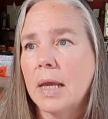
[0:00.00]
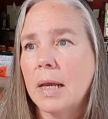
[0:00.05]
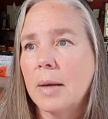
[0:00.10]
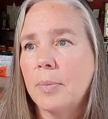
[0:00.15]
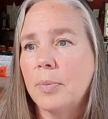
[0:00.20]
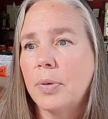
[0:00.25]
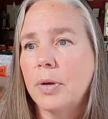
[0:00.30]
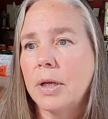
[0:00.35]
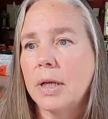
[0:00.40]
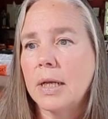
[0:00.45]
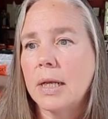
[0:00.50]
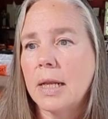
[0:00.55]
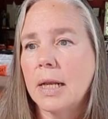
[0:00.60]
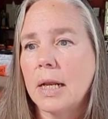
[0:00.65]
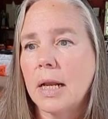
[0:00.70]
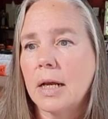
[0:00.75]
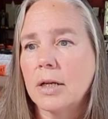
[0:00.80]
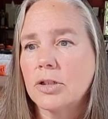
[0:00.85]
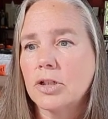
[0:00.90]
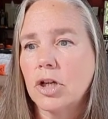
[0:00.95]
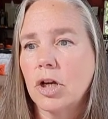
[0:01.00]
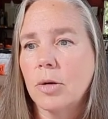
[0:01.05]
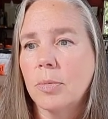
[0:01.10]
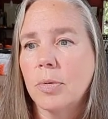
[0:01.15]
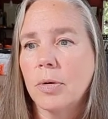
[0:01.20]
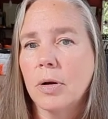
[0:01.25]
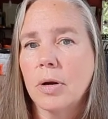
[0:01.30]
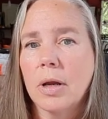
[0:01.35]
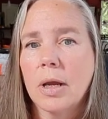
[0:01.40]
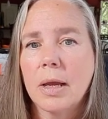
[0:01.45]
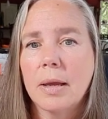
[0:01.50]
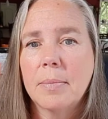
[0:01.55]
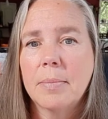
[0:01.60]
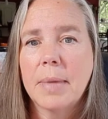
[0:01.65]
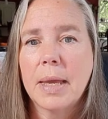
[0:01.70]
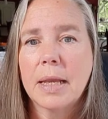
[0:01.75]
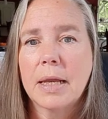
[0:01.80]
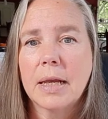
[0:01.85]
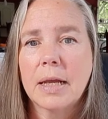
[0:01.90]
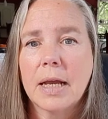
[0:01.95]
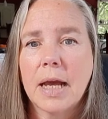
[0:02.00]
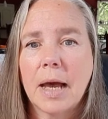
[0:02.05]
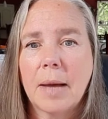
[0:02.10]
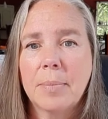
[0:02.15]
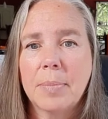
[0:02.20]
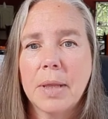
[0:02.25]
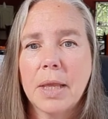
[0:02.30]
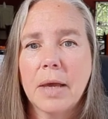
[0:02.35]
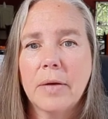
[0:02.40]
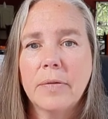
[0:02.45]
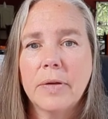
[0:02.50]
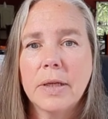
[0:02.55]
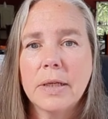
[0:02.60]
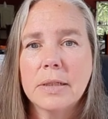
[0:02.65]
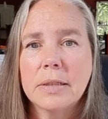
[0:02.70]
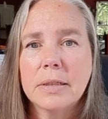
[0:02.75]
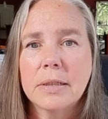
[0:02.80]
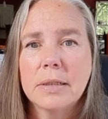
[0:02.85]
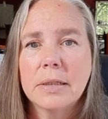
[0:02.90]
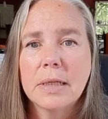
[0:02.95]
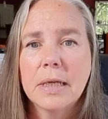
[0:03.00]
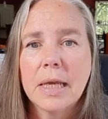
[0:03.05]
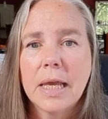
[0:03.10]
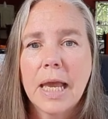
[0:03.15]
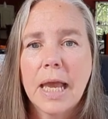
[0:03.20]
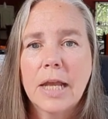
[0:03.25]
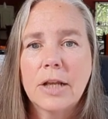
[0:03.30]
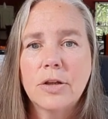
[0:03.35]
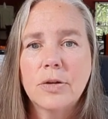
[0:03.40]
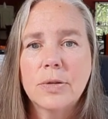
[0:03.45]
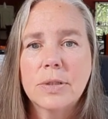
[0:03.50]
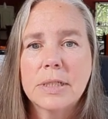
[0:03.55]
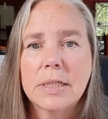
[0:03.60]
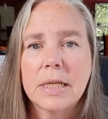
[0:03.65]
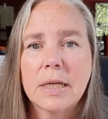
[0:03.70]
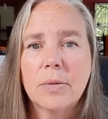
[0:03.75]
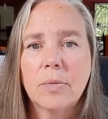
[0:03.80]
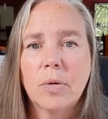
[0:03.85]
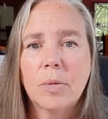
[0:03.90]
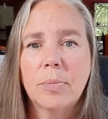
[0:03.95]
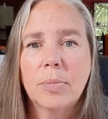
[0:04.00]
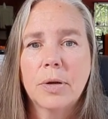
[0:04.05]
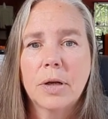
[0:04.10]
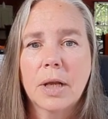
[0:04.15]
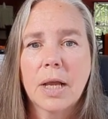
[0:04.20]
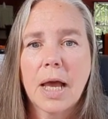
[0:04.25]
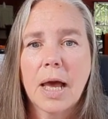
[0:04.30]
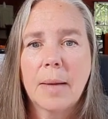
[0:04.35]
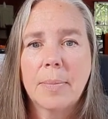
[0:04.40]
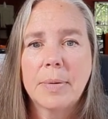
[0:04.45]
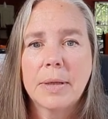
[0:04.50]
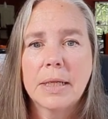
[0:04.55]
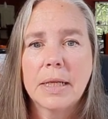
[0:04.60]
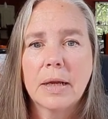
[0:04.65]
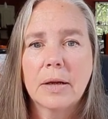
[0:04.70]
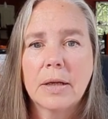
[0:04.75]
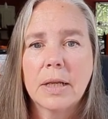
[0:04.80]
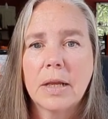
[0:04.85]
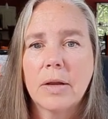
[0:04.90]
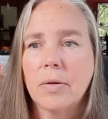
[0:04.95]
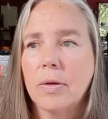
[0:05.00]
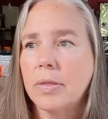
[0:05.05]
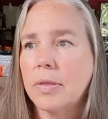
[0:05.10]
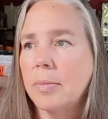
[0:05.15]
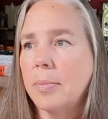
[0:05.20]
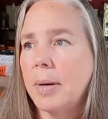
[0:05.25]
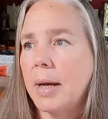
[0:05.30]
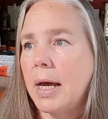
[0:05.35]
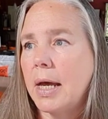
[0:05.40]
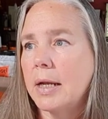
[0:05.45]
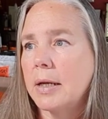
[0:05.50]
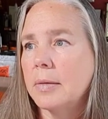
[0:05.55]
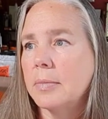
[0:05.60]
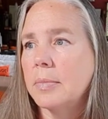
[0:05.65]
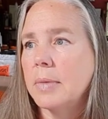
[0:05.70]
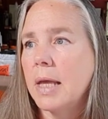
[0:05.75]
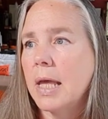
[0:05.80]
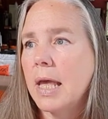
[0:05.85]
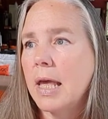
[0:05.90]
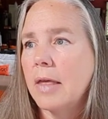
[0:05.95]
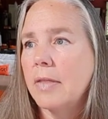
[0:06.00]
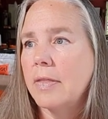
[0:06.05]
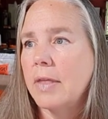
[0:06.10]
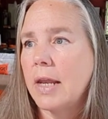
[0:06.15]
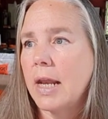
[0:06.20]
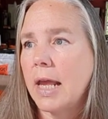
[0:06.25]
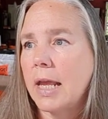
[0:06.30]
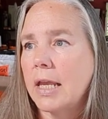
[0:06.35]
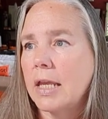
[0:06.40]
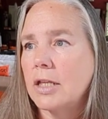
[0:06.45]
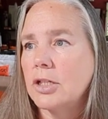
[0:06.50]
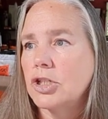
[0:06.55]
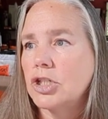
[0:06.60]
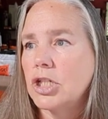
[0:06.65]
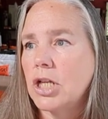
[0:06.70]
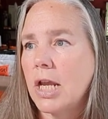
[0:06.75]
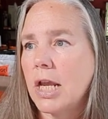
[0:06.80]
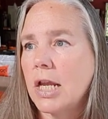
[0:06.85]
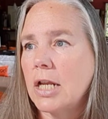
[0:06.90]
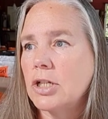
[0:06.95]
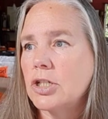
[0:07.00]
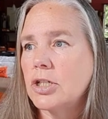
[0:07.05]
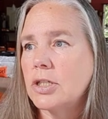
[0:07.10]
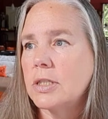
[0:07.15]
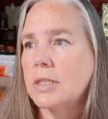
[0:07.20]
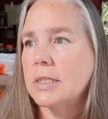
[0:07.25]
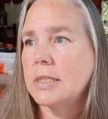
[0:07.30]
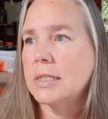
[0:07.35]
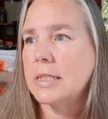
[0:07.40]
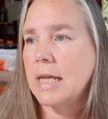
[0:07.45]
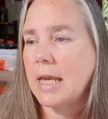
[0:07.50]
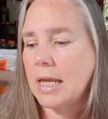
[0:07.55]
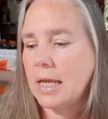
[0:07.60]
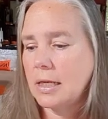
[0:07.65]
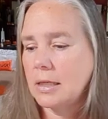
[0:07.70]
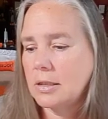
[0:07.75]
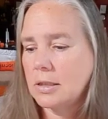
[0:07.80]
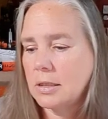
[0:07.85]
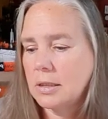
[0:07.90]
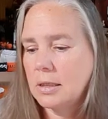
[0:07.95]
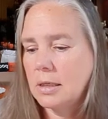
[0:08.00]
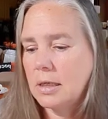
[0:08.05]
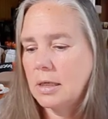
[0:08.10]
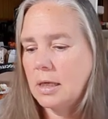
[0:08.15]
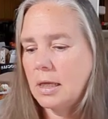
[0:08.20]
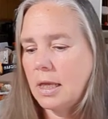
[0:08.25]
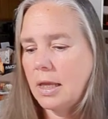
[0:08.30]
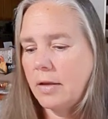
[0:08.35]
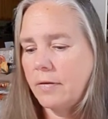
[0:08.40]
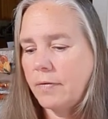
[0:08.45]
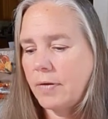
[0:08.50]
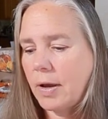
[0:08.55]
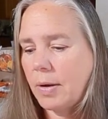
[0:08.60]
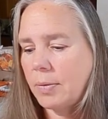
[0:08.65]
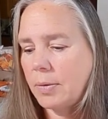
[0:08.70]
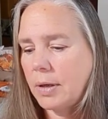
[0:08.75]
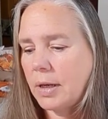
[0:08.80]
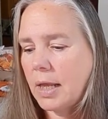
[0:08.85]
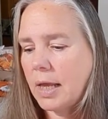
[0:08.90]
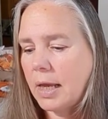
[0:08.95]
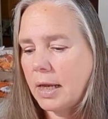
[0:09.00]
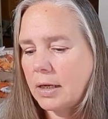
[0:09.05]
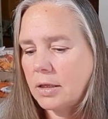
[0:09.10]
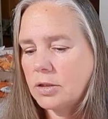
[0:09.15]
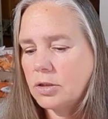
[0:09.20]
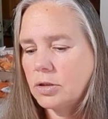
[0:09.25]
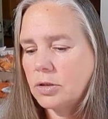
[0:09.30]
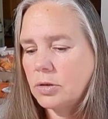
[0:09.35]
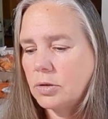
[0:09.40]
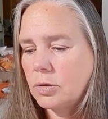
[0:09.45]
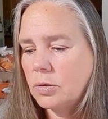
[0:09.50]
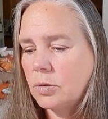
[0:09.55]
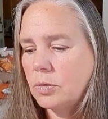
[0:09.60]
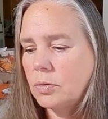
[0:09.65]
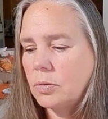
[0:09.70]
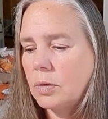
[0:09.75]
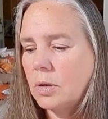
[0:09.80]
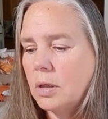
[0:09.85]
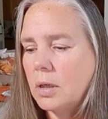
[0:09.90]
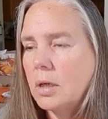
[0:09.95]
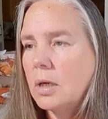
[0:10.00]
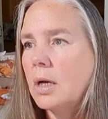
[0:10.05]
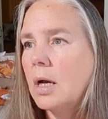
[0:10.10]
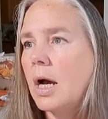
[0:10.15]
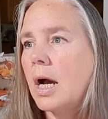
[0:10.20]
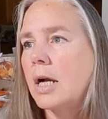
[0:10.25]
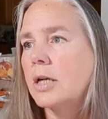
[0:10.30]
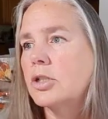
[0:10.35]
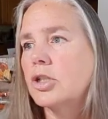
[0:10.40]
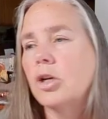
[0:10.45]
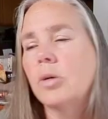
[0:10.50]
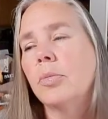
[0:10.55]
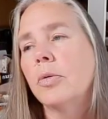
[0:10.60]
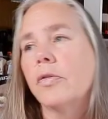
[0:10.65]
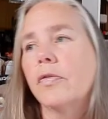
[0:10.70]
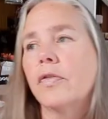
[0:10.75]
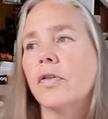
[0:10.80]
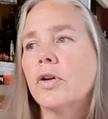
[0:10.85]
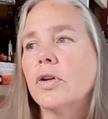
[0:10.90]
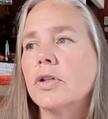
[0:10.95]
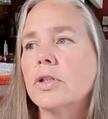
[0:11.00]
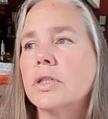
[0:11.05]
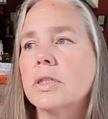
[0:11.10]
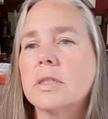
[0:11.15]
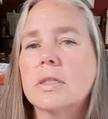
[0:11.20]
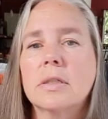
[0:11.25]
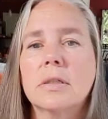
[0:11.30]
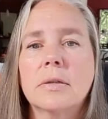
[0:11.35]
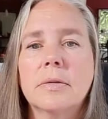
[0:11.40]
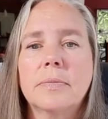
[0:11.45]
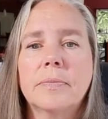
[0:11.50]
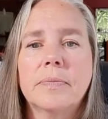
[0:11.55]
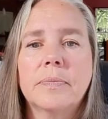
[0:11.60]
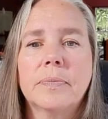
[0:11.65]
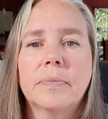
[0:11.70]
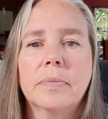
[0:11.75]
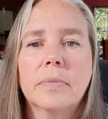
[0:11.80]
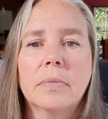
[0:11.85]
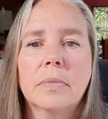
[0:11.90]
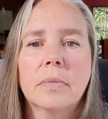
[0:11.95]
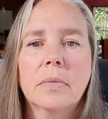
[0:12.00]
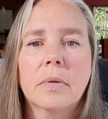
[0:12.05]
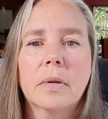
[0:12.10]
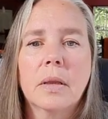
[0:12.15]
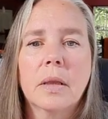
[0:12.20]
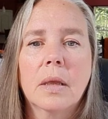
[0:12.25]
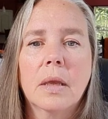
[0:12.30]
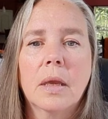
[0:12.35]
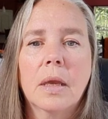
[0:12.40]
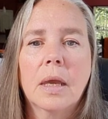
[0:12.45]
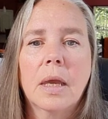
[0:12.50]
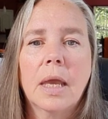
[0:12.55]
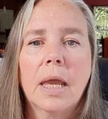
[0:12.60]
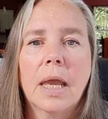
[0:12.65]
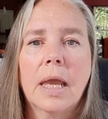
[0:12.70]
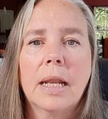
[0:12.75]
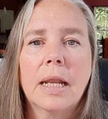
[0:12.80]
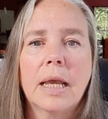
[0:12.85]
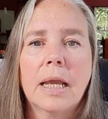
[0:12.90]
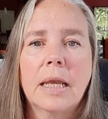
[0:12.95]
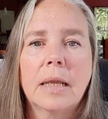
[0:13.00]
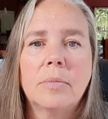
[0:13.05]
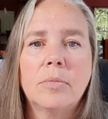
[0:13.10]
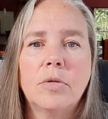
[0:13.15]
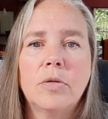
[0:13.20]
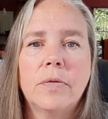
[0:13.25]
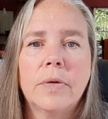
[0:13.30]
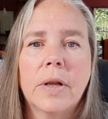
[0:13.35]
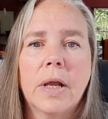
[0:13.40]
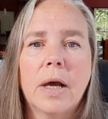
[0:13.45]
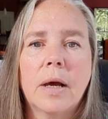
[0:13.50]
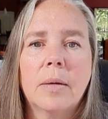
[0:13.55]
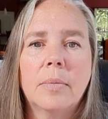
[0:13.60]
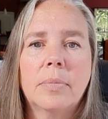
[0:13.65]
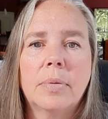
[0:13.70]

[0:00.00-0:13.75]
put it in October, make a copy of it, and you see it will put a copy down here at the bottom. Then I can change the date if I would like to October 1st, and I can move it up